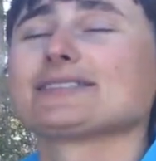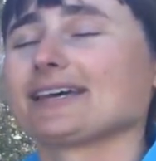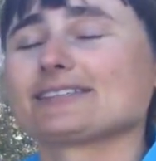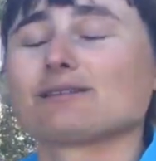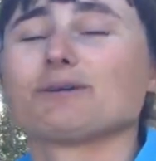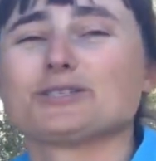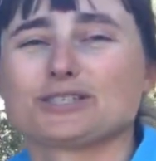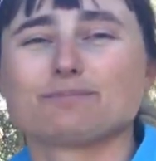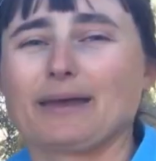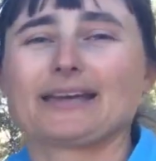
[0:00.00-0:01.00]
like someone
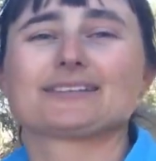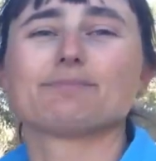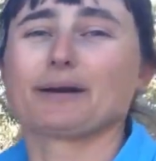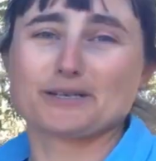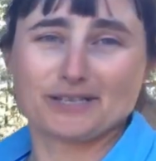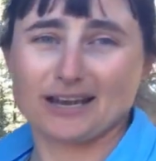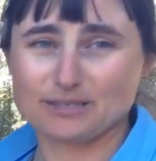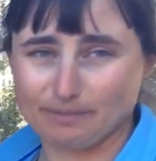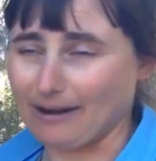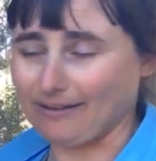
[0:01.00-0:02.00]
just baked butterscotch
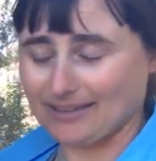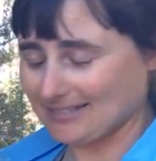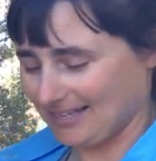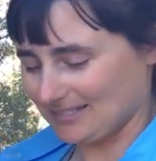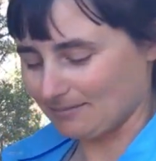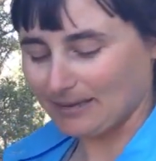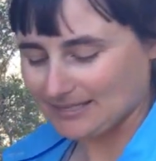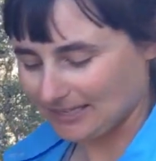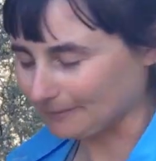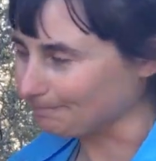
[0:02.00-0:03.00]
brownies. It's
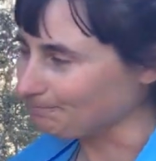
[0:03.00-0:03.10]
amazing.